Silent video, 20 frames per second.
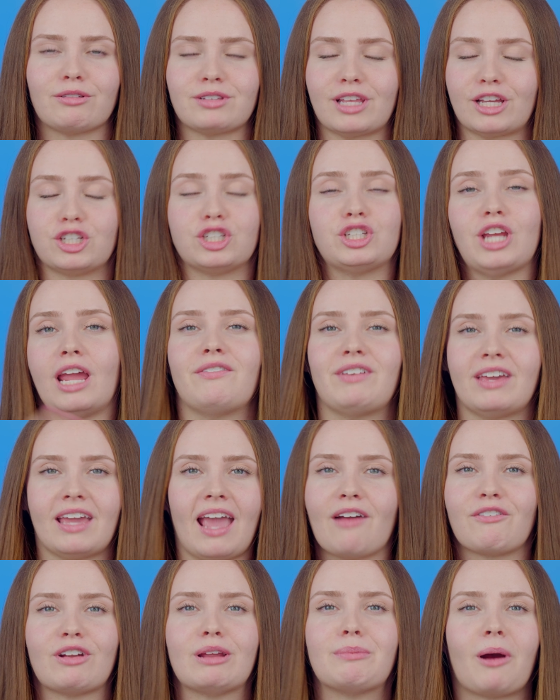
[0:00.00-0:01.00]
I was
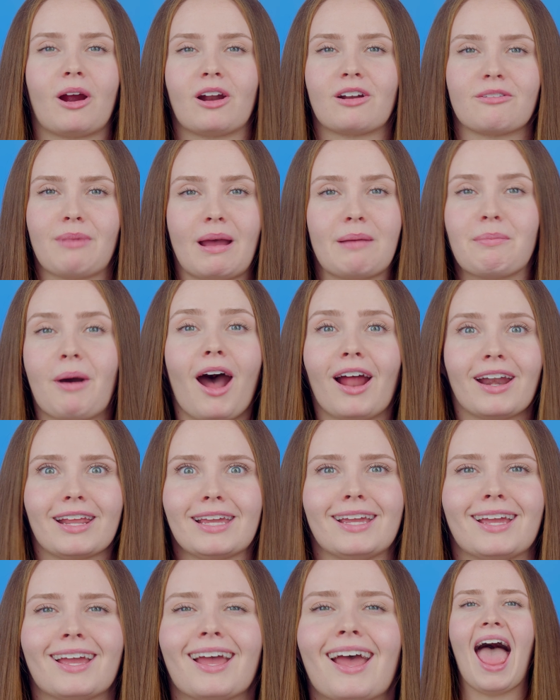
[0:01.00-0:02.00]
shaving every part of my
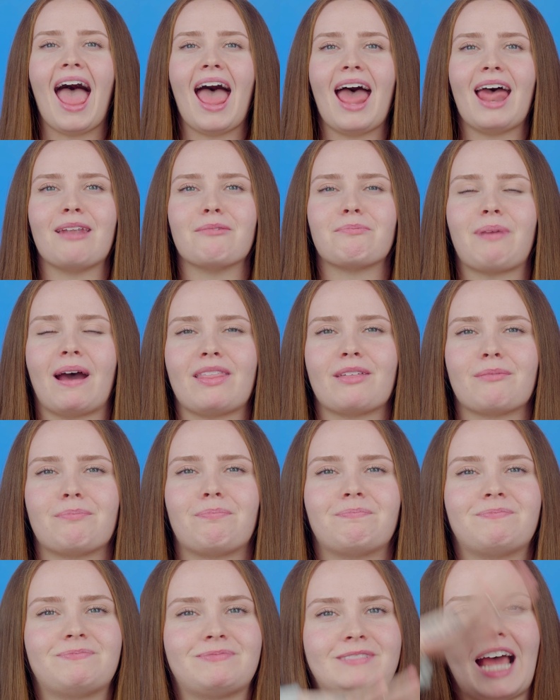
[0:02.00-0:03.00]
body. And by the
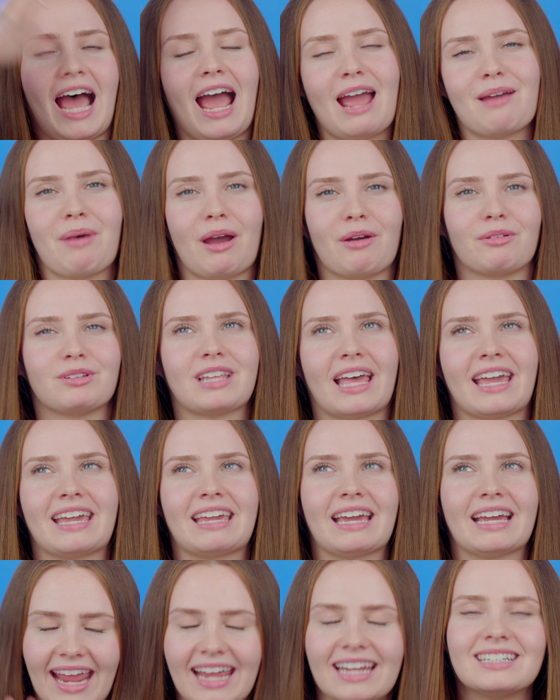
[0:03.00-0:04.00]
time I was
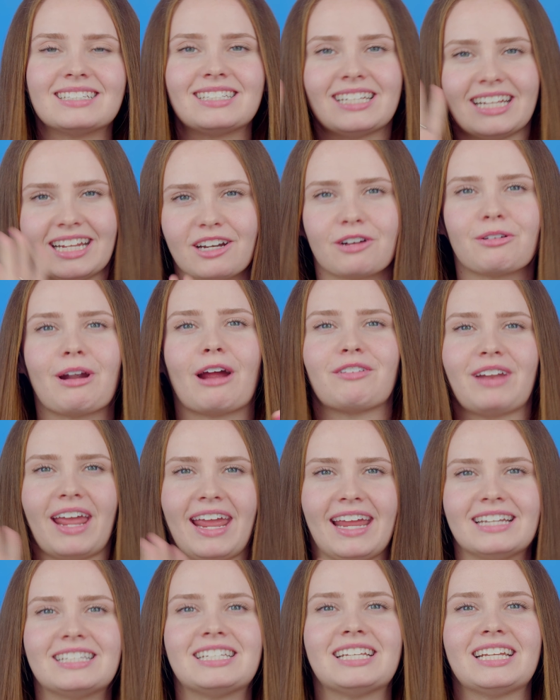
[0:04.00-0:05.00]
around
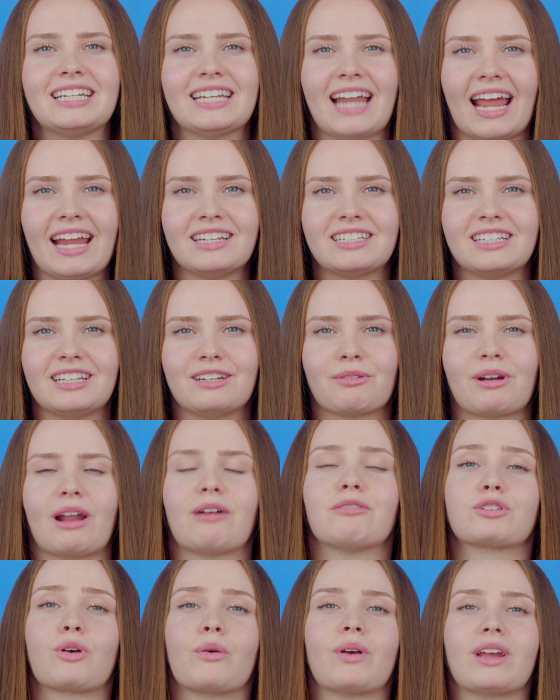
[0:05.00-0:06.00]
18, 19, when
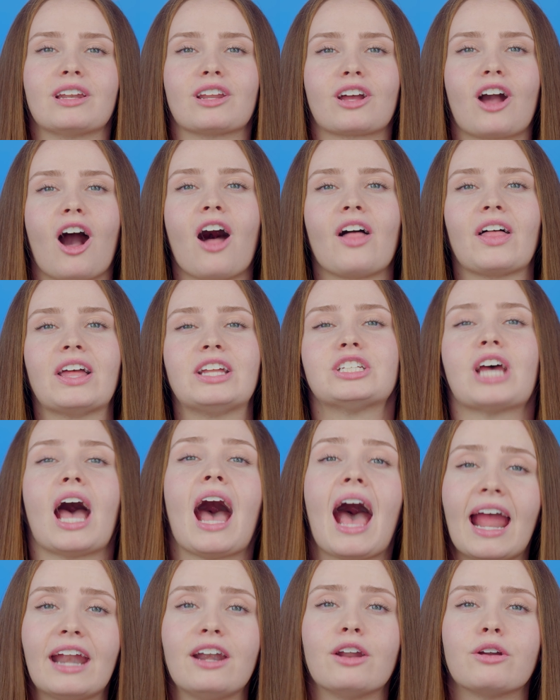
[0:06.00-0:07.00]
I was going into college,
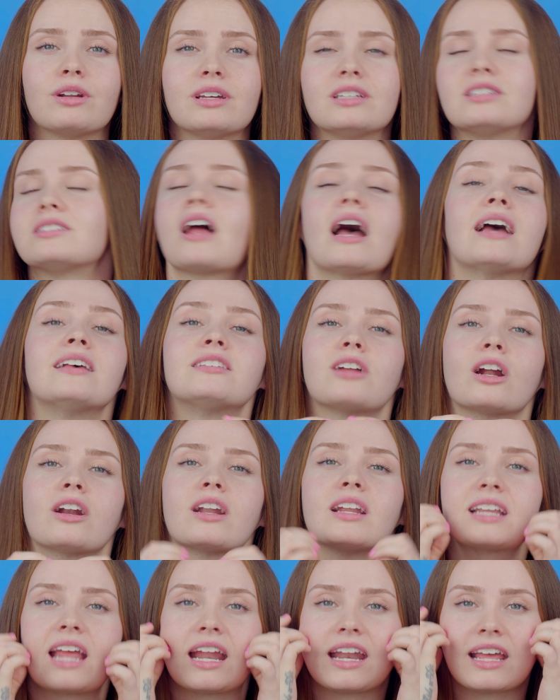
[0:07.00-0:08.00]
I noticed I
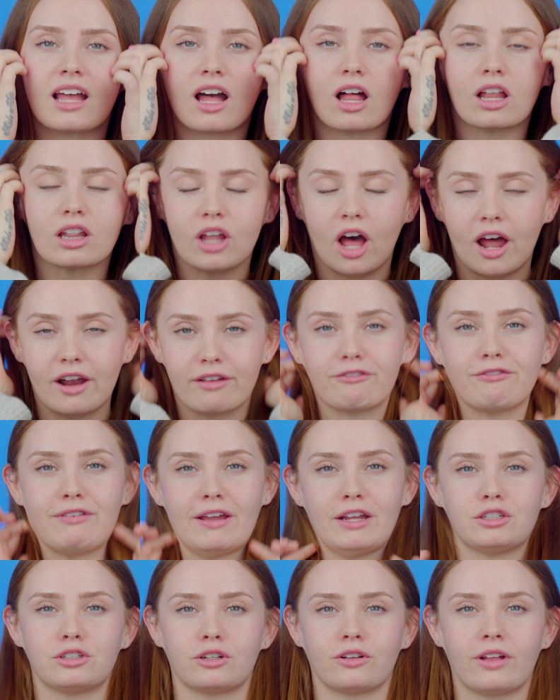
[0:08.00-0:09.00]
started getting a lot of
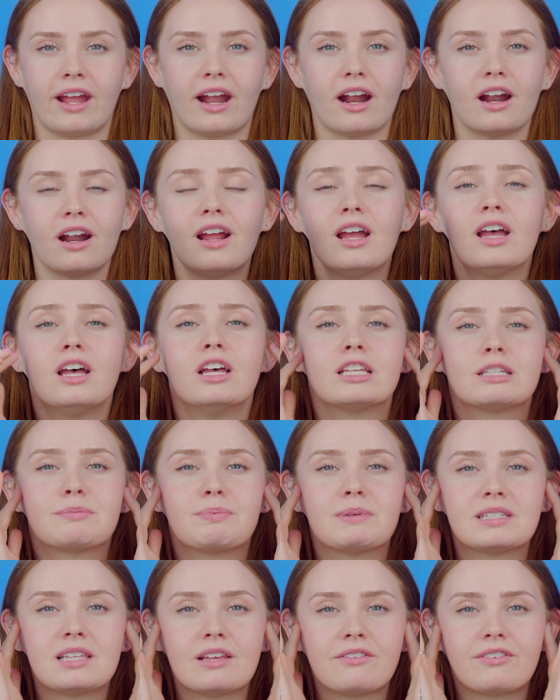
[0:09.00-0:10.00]
facial hair,
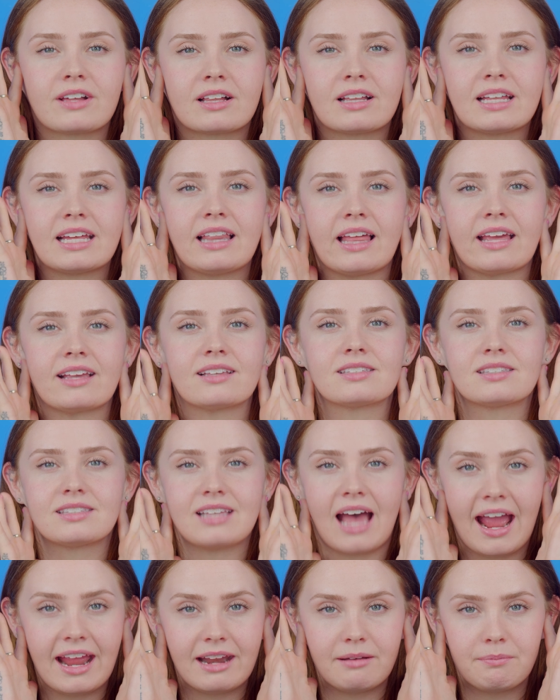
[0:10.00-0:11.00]
specifically
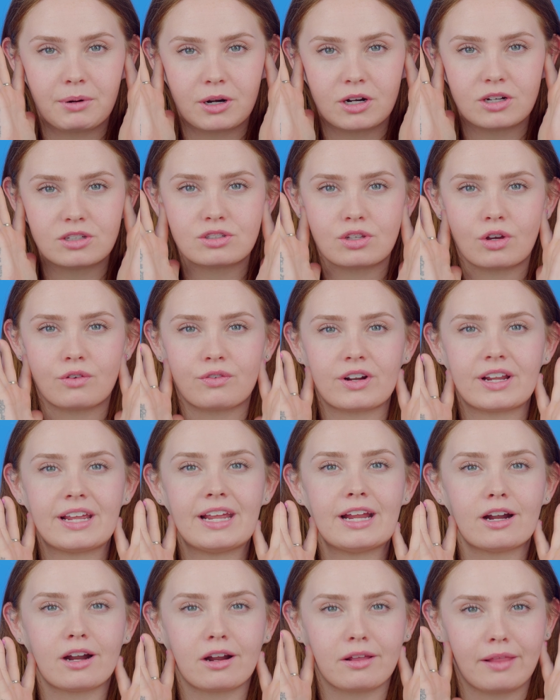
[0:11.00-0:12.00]
sideburns over
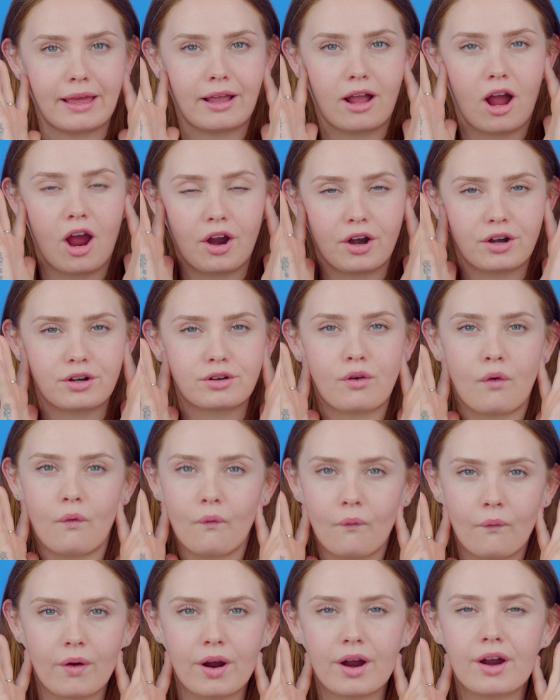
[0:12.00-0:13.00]
here,
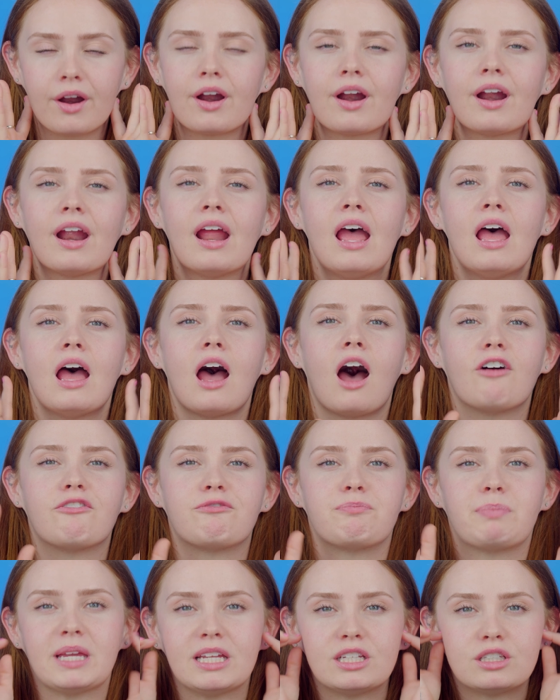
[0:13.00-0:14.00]
hardcore
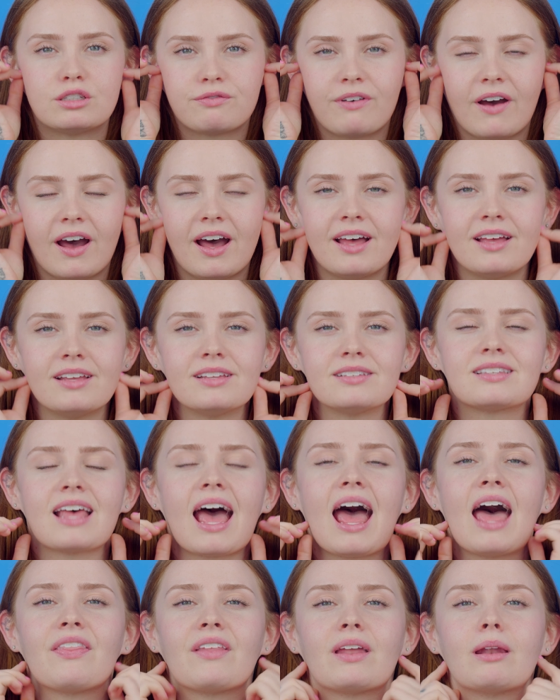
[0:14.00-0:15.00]
of peach fuzz,
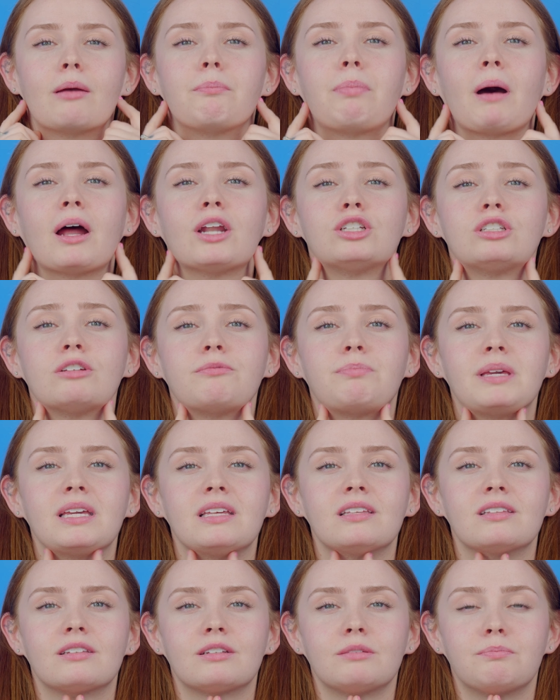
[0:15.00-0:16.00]
and then a bunch of
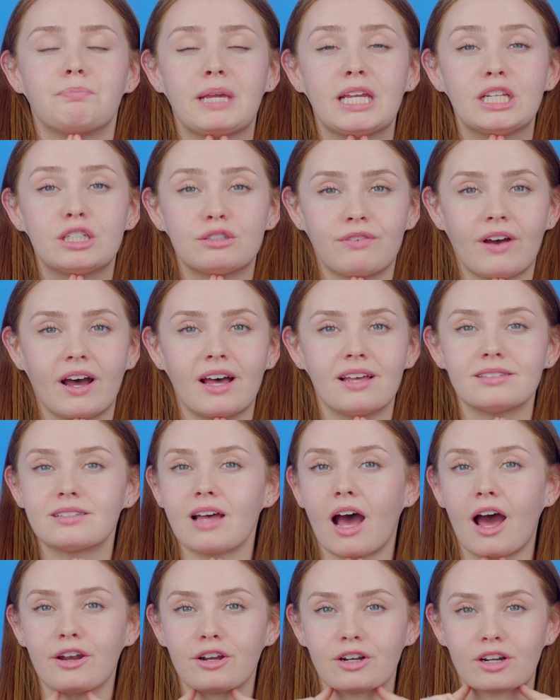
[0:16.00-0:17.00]
peach fuzz
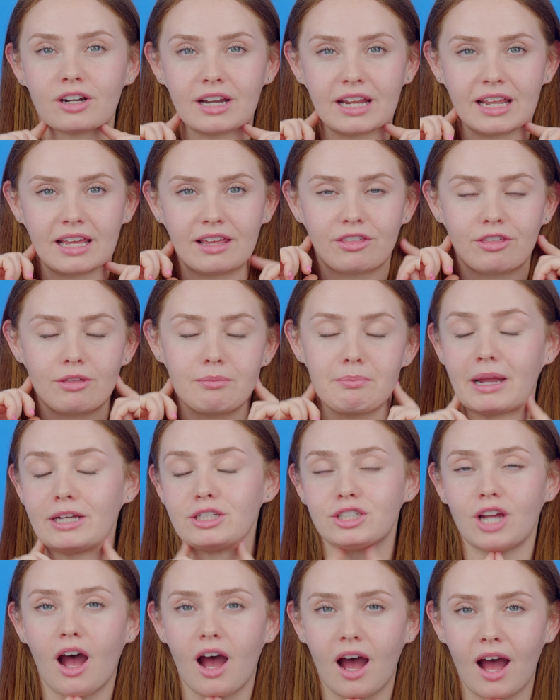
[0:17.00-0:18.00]
underneath my
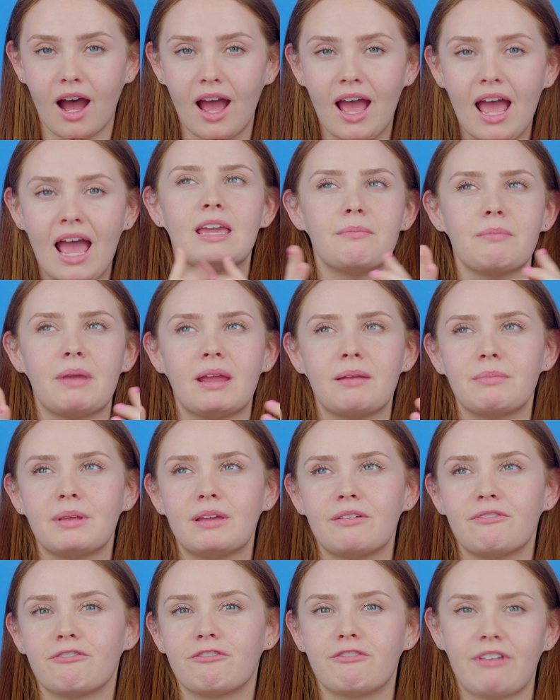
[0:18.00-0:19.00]
jaw. It made
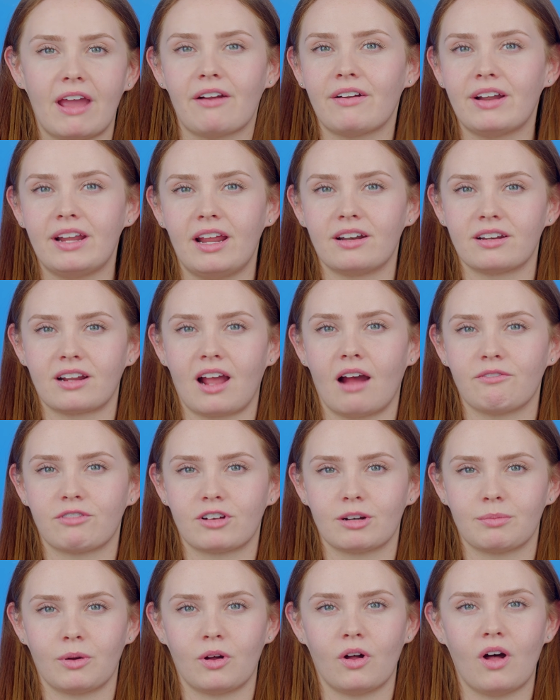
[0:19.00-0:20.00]
me very
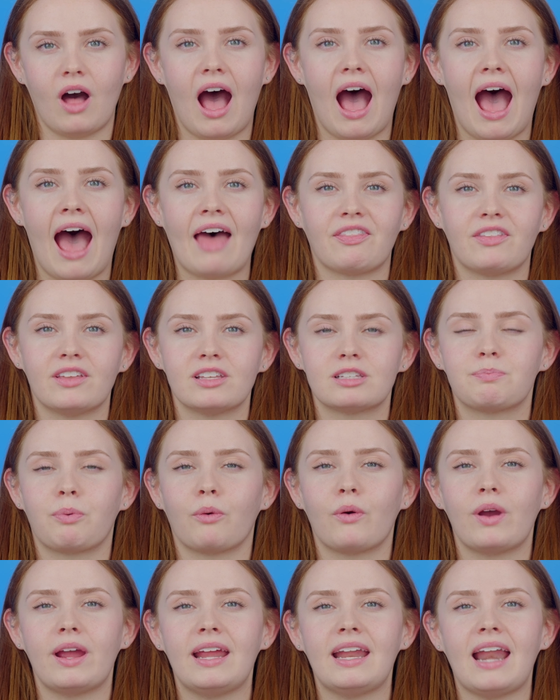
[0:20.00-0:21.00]
uncomfortable. At this
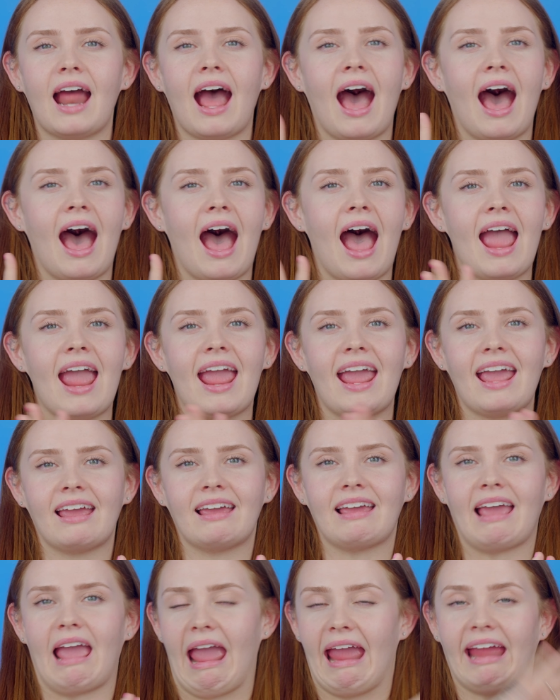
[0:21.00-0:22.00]
point,
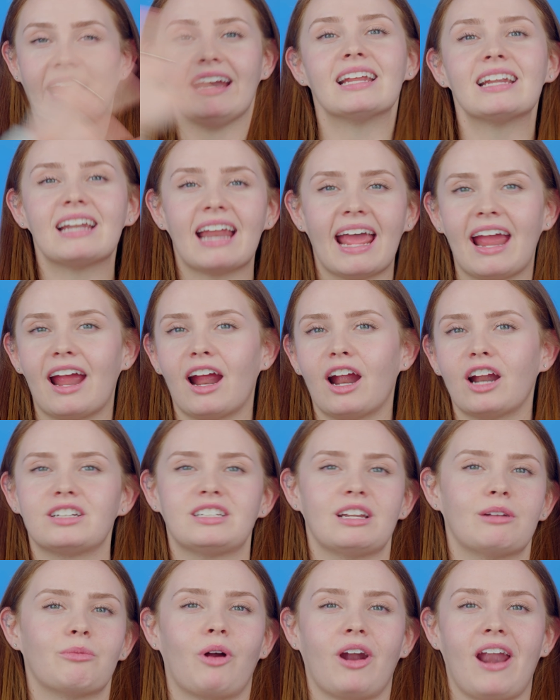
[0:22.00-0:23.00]
I hated hair,
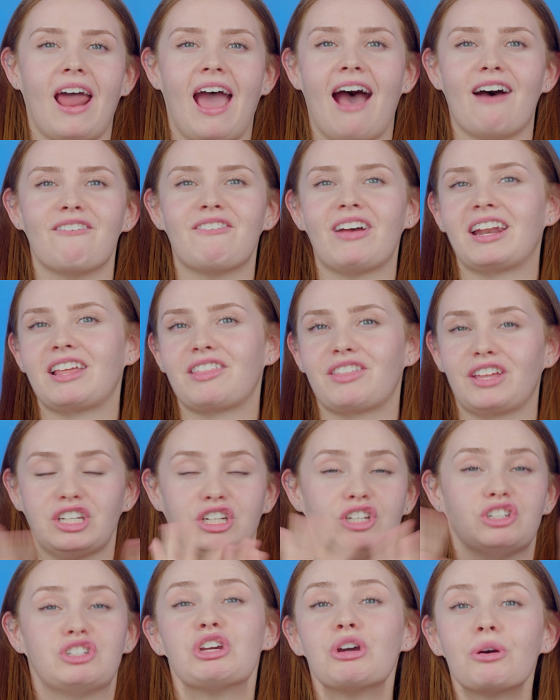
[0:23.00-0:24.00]
didn't want to have anything
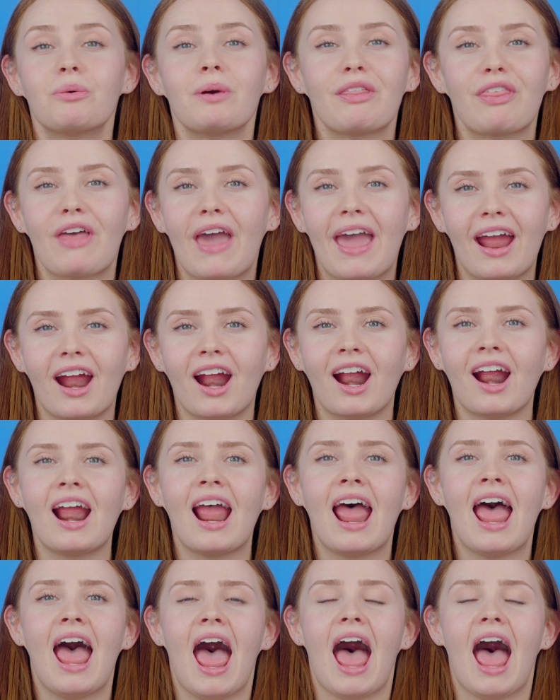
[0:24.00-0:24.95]
to do with hair,